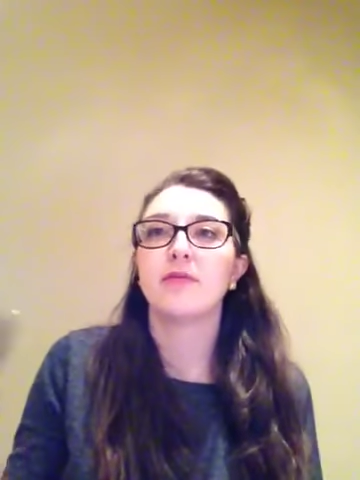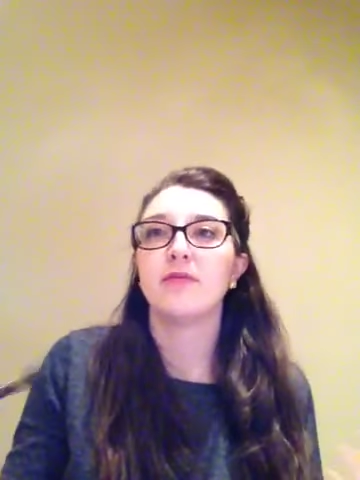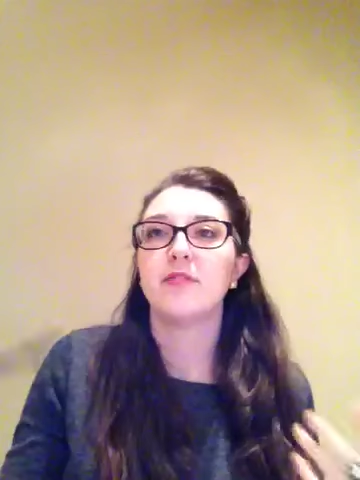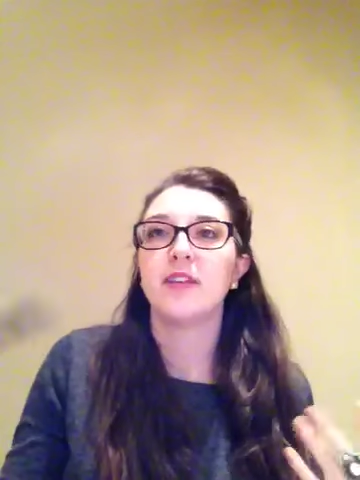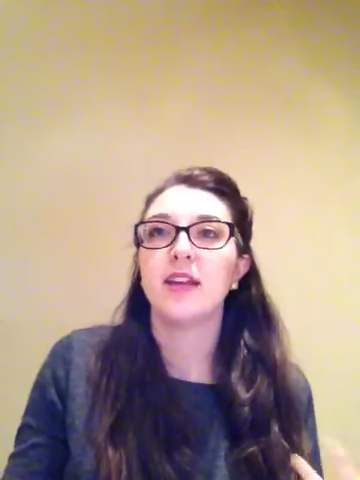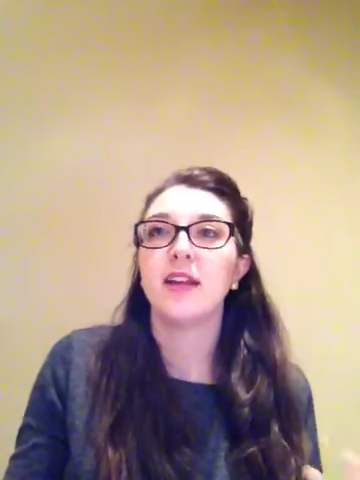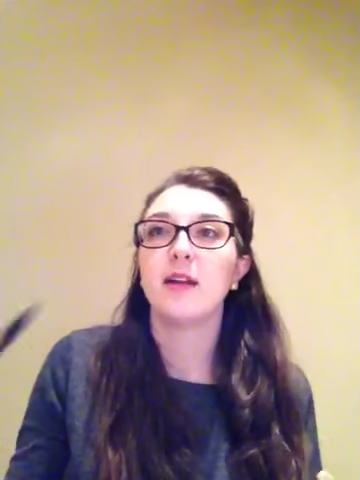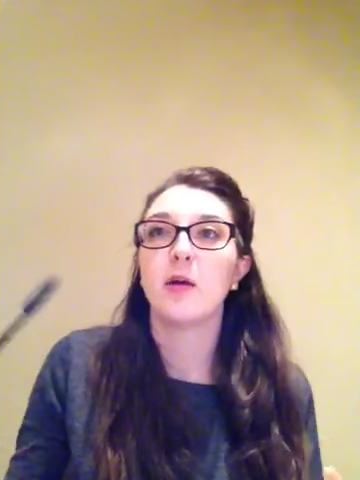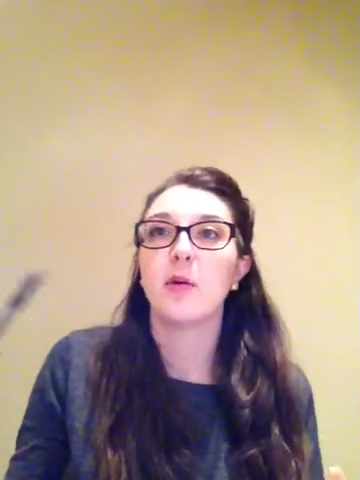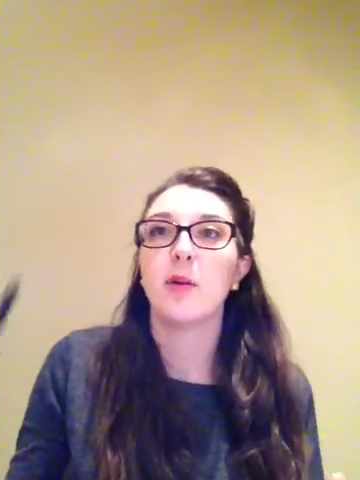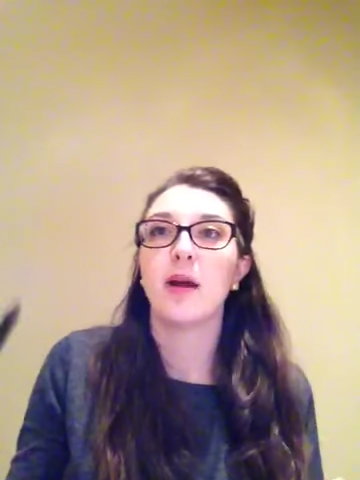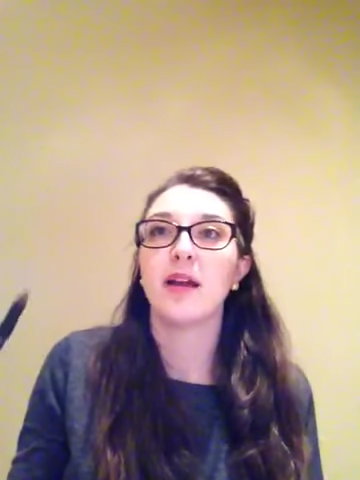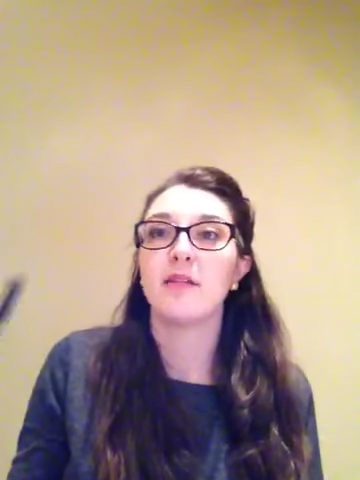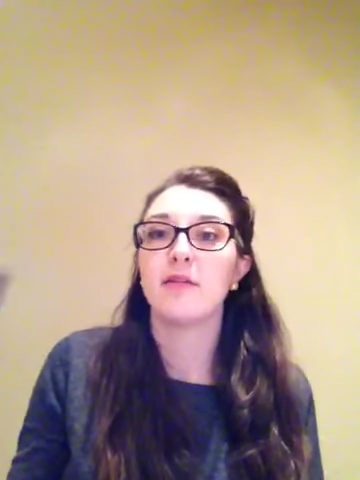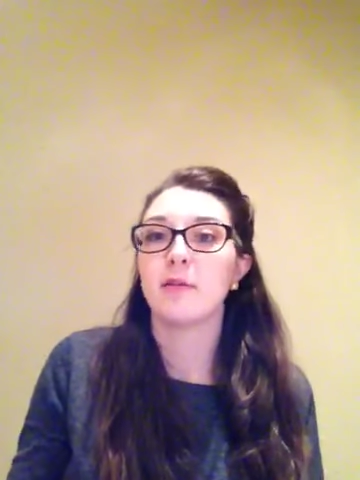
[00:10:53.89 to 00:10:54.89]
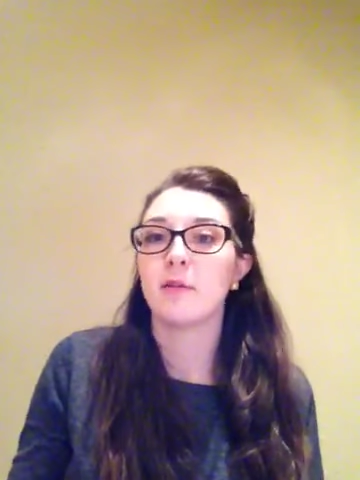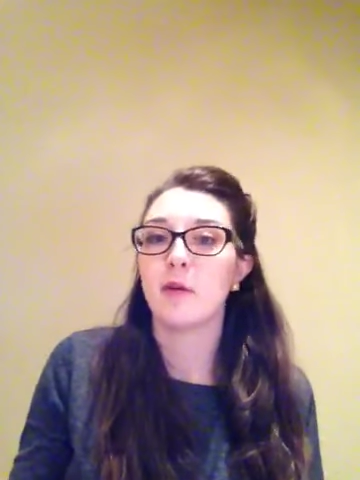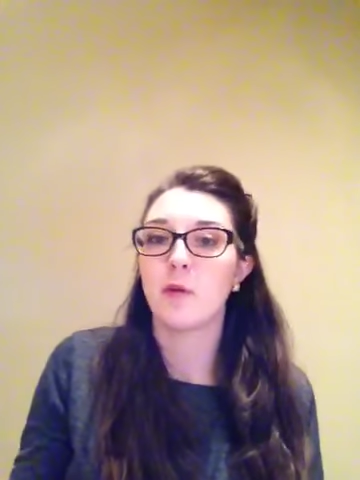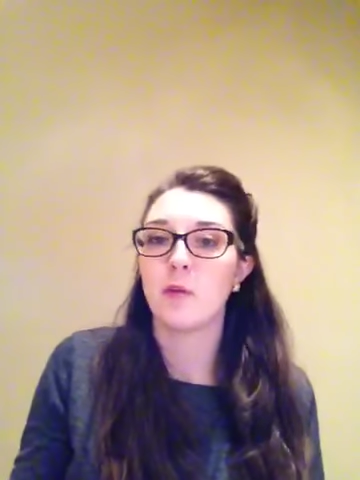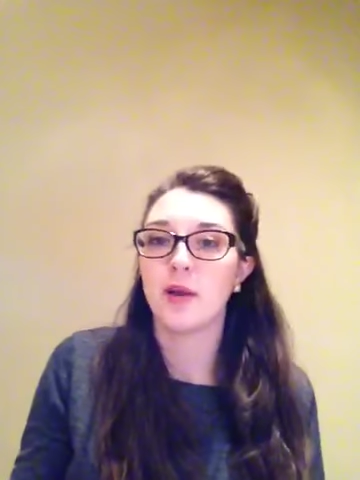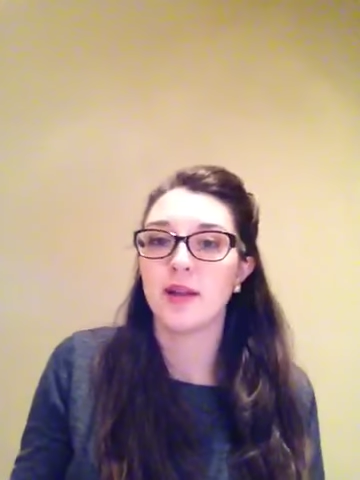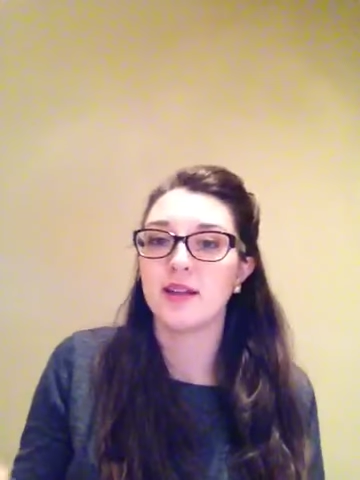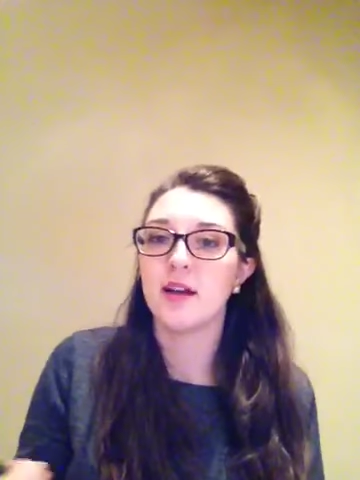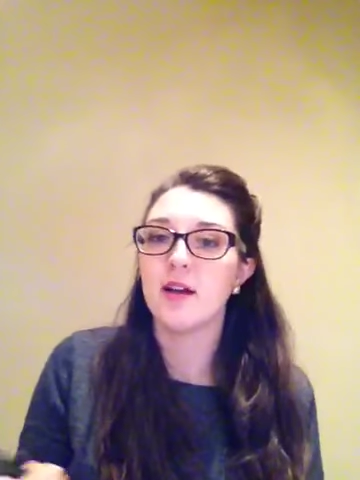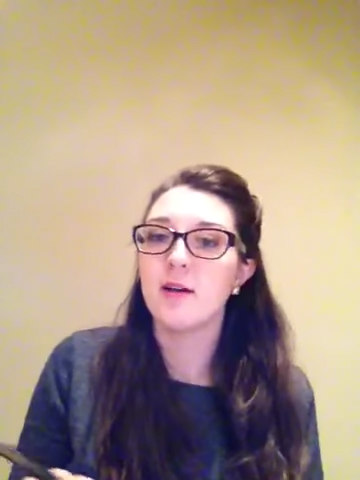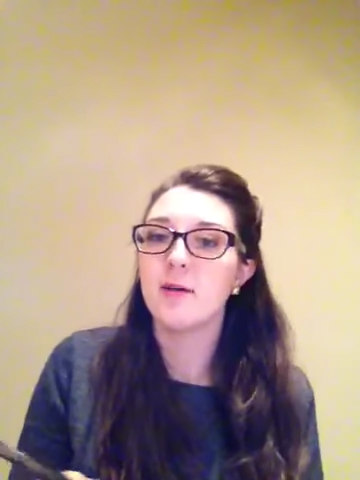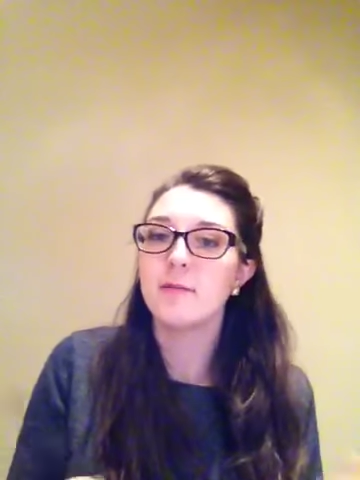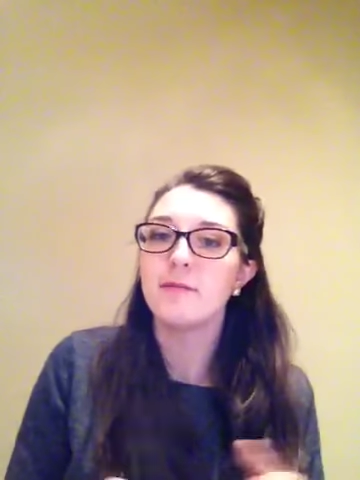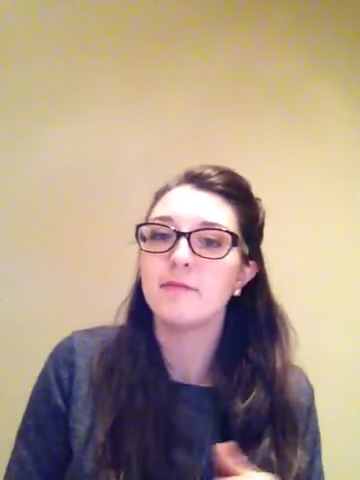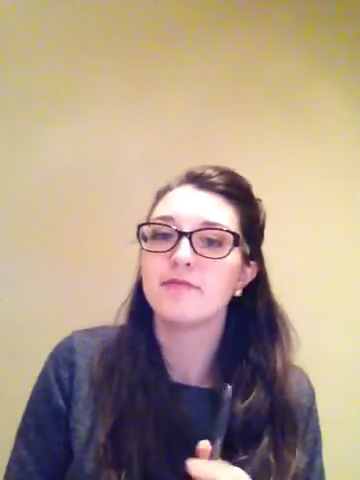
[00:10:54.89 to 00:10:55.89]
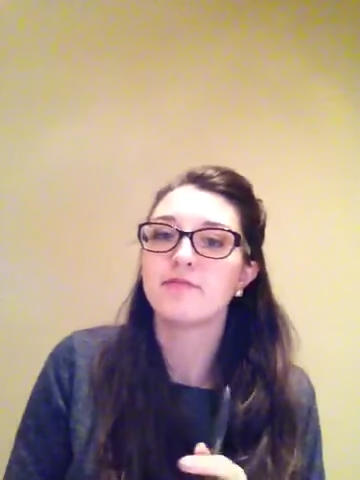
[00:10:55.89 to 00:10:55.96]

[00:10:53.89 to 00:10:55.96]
feet away from a window